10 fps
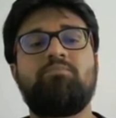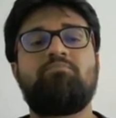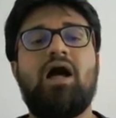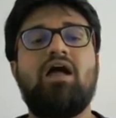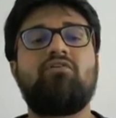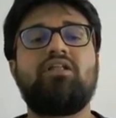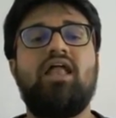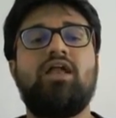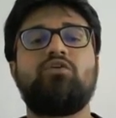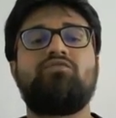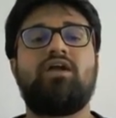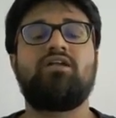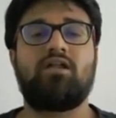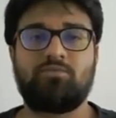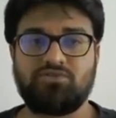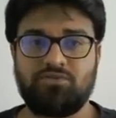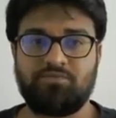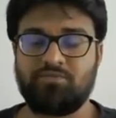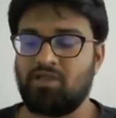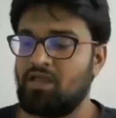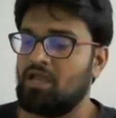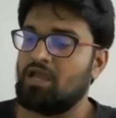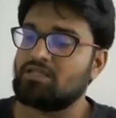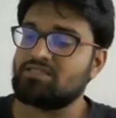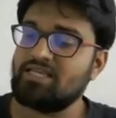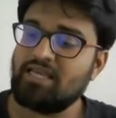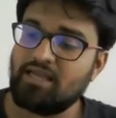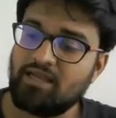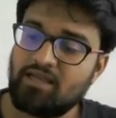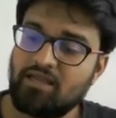pivotal hand to fight corruption. See,